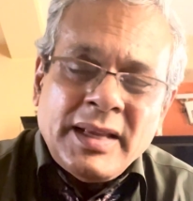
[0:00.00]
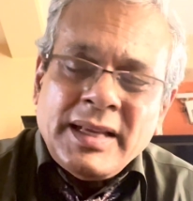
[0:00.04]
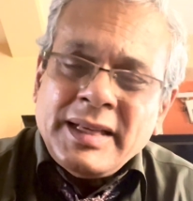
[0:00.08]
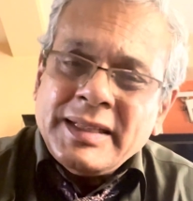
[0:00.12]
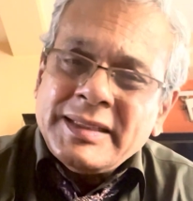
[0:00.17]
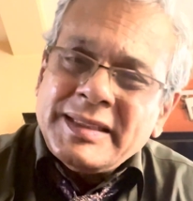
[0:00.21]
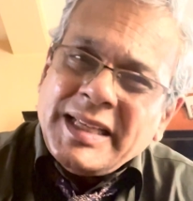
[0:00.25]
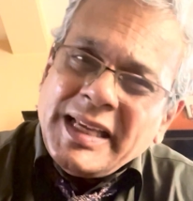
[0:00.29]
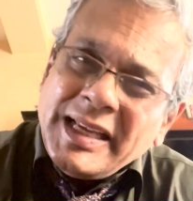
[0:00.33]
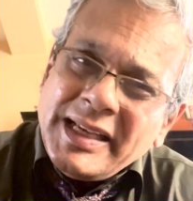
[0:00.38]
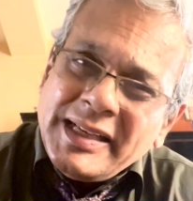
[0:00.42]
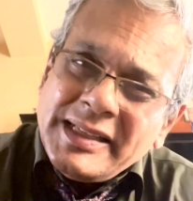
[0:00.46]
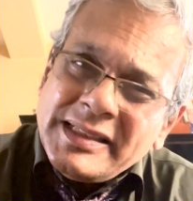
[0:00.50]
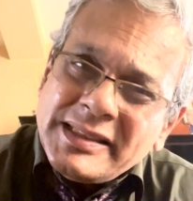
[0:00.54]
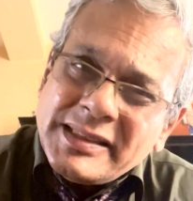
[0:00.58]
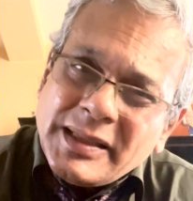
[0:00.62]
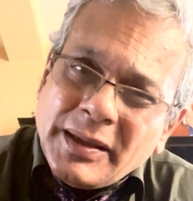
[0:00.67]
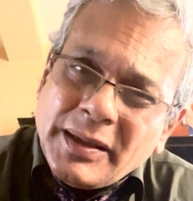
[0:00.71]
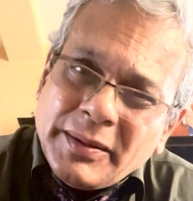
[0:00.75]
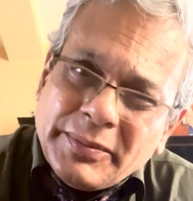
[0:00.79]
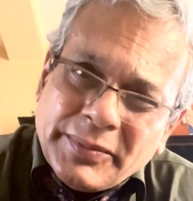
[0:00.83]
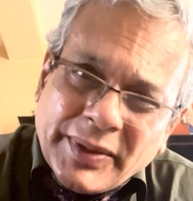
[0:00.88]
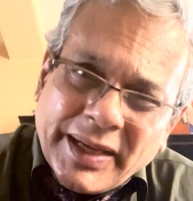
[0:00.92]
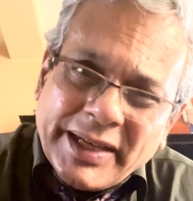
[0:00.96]

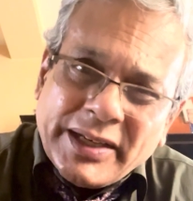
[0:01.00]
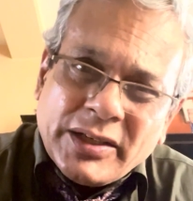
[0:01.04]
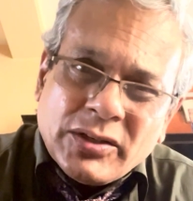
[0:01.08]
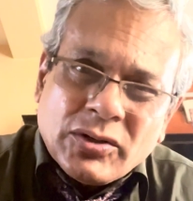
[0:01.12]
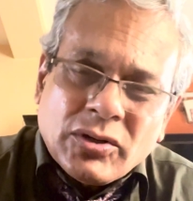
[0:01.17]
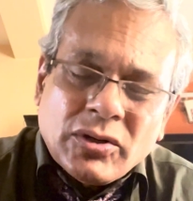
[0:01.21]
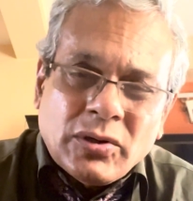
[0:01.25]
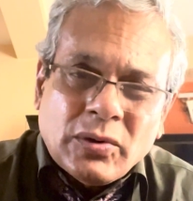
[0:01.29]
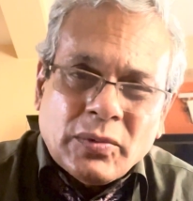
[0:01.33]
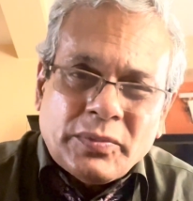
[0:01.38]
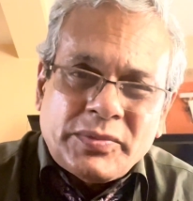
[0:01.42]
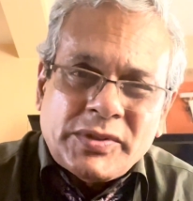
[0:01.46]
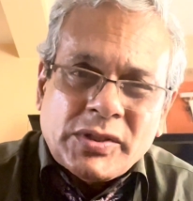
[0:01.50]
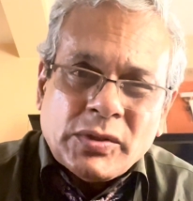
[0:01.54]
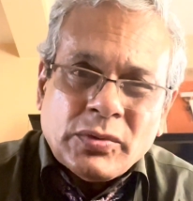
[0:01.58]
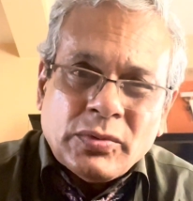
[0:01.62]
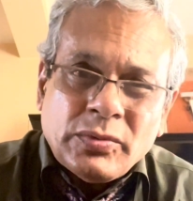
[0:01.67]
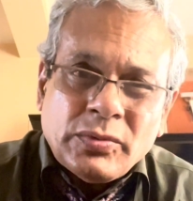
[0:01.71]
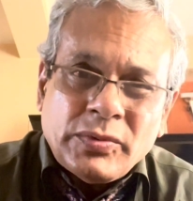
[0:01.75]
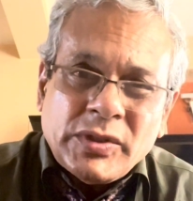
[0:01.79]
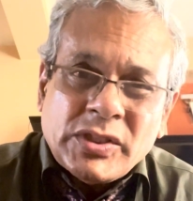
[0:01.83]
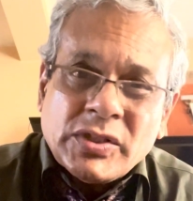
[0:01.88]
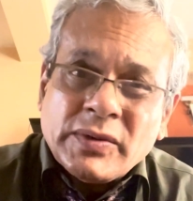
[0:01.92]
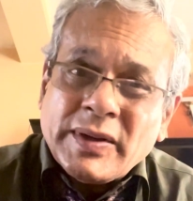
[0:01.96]
These microbes
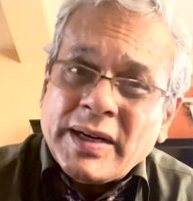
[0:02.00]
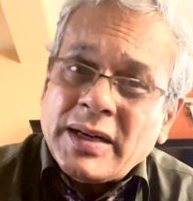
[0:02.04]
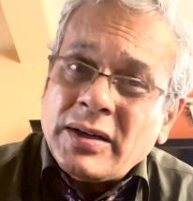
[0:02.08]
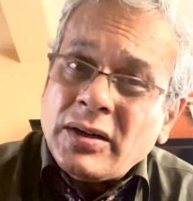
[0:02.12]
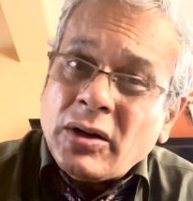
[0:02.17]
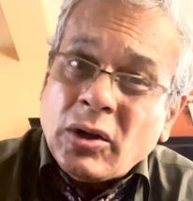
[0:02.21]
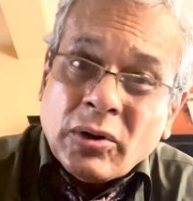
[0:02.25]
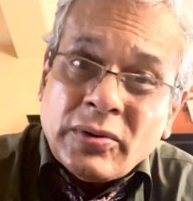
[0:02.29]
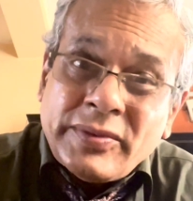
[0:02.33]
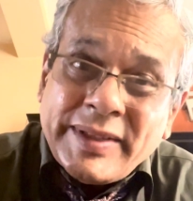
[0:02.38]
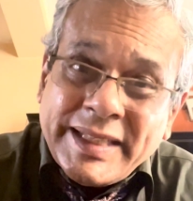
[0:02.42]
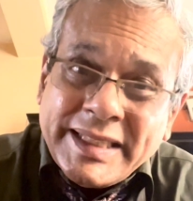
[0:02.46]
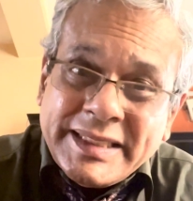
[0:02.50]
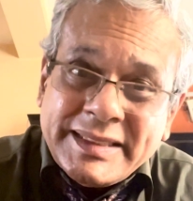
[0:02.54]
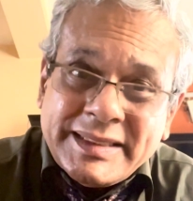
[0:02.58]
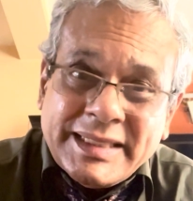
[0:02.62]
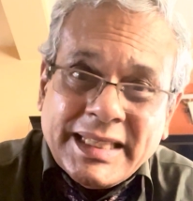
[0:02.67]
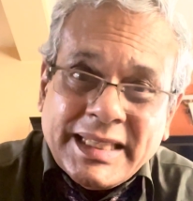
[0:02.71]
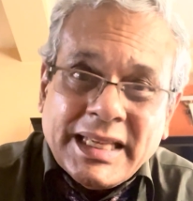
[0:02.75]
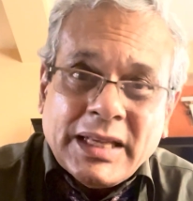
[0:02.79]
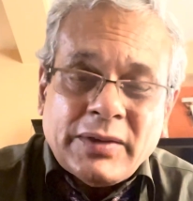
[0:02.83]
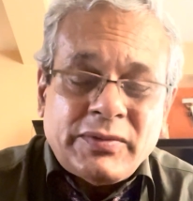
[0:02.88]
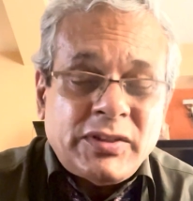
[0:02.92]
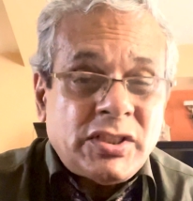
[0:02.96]
which are already
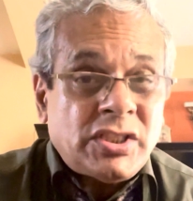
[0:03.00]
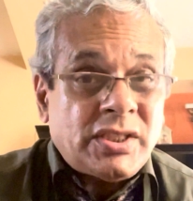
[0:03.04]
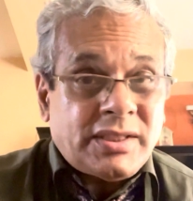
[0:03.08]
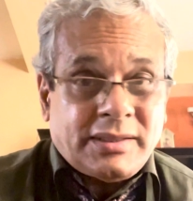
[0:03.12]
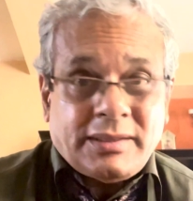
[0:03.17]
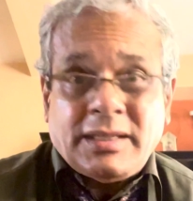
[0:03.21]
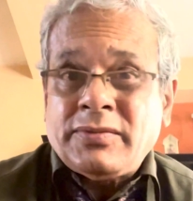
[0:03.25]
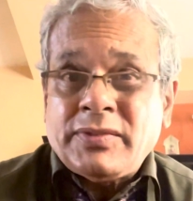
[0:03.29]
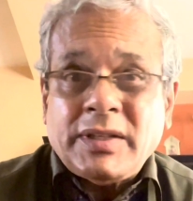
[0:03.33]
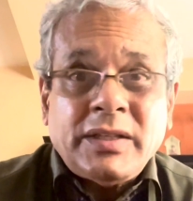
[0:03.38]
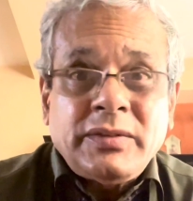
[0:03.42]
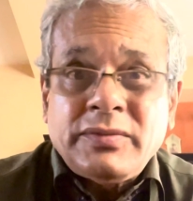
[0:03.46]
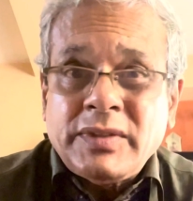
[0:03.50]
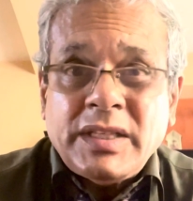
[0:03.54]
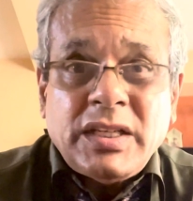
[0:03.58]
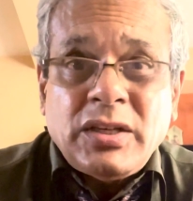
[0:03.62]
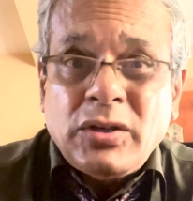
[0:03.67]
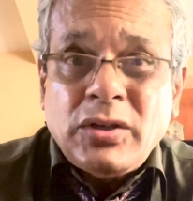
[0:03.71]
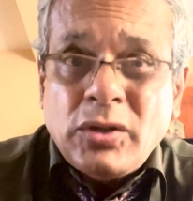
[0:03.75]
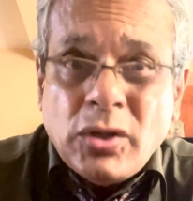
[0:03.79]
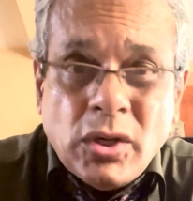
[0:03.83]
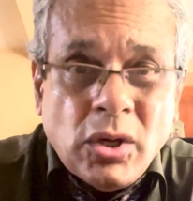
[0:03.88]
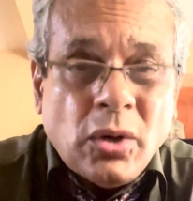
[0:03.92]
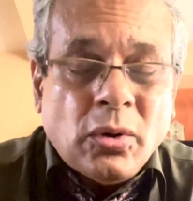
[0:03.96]
there, which even we
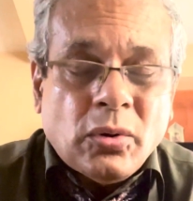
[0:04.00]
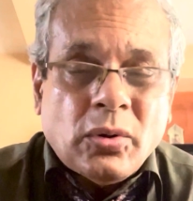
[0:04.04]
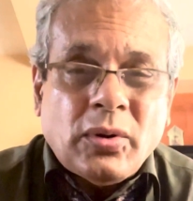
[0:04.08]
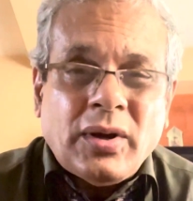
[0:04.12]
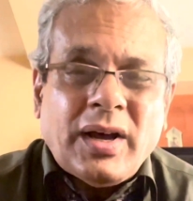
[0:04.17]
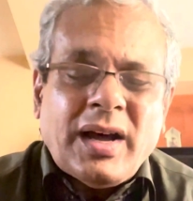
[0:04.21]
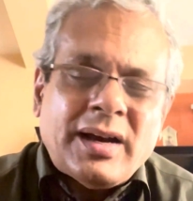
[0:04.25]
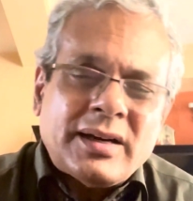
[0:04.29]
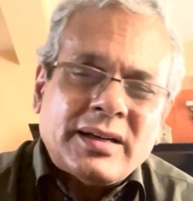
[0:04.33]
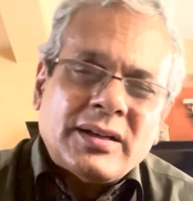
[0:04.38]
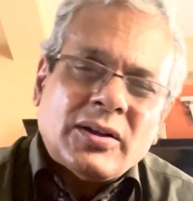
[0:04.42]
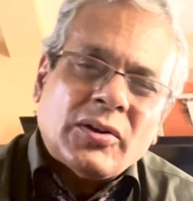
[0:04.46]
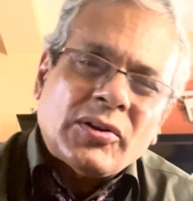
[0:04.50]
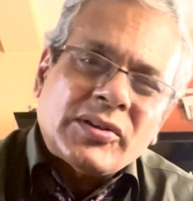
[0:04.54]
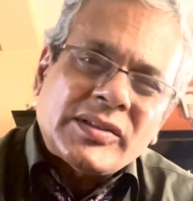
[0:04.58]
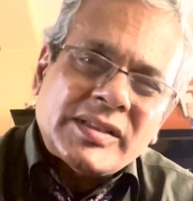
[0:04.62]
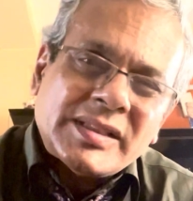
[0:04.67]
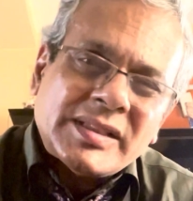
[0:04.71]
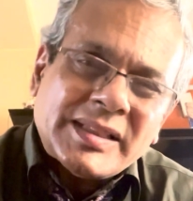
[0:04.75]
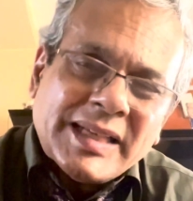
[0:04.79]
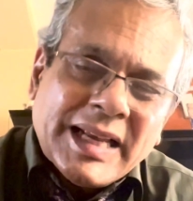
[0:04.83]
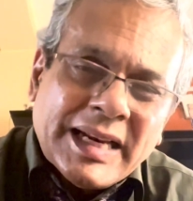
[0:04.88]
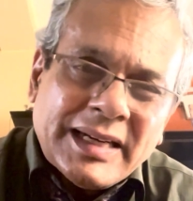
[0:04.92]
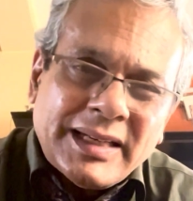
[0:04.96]
know are
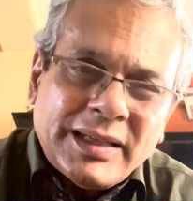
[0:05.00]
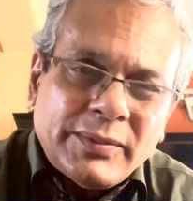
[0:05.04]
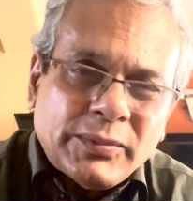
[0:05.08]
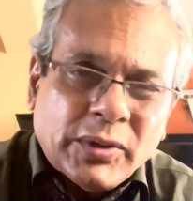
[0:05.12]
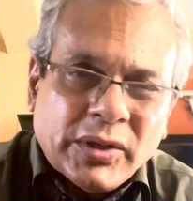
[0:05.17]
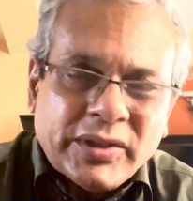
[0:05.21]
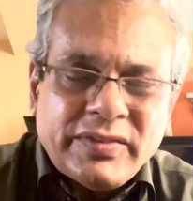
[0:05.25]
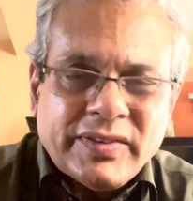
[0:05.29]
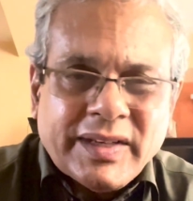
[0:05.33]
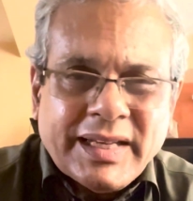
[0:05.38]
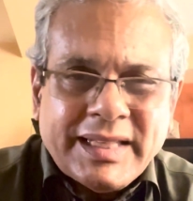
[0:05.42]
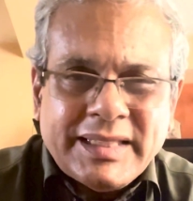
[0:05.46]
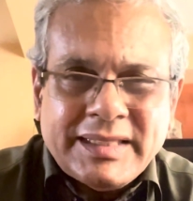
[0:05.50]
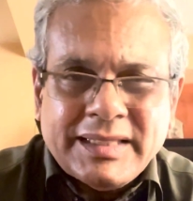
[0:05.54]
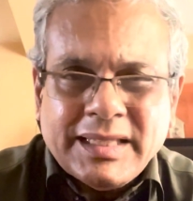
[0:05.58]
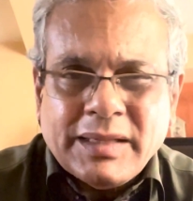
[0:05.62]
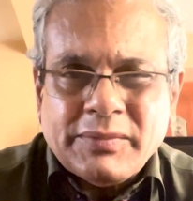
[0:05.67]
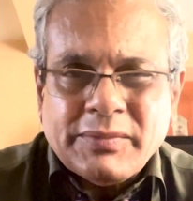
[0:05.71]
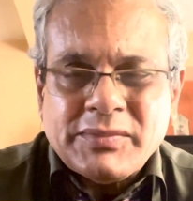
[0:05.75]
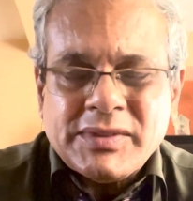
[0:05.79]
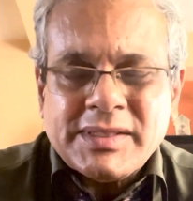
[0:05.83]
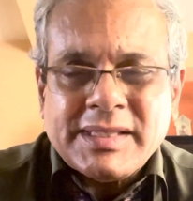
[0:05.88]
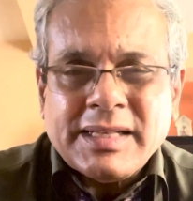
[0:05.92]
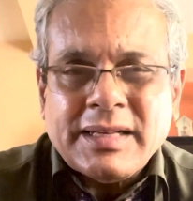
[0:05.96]
constantly modifying
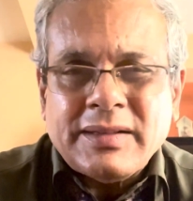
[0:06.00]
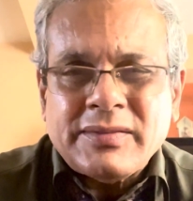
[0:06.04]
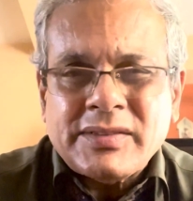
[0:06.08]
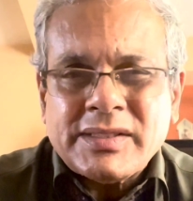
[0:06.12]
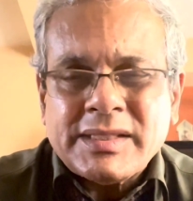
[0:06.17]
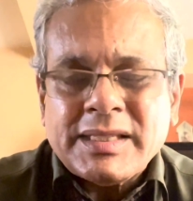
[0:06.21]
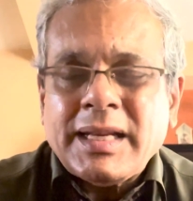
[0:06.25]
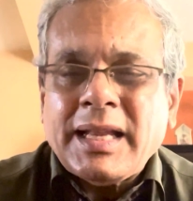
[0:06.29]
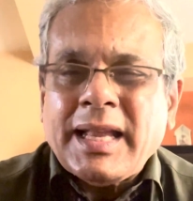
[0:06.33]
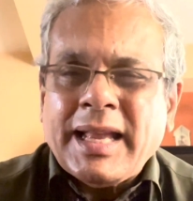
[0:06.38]
themselves,